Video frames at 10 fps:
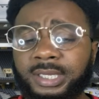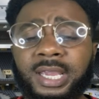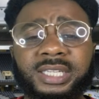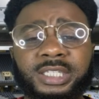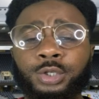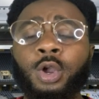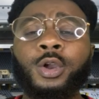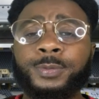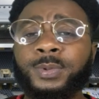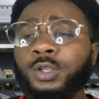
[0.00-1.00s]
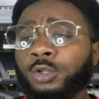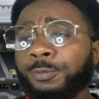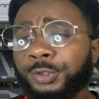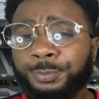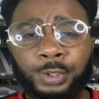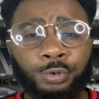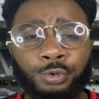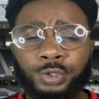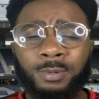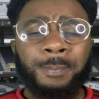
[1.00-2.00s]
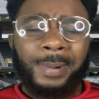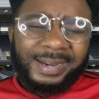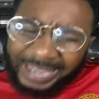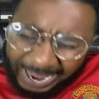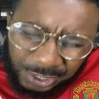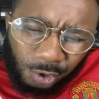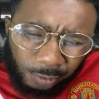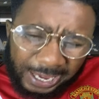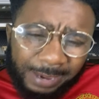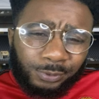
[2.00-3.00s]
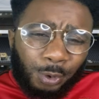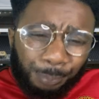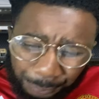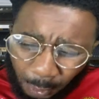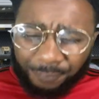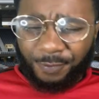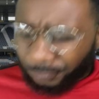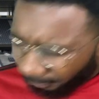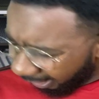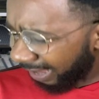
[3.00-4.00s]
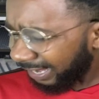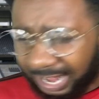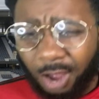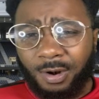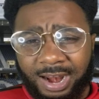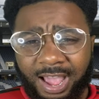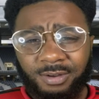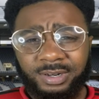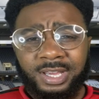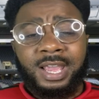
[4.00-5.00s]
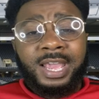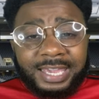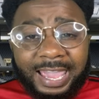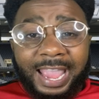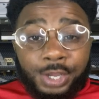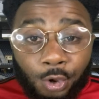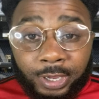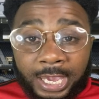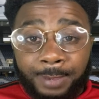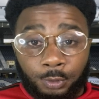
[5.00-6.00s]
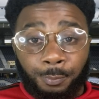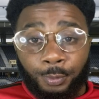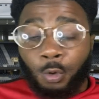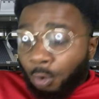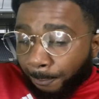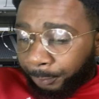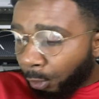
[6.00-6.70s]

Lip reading: Yes, it's going to be hard. It's going to be gruesome. But can you keep the ball, for crying out loud? Can you keep the ball?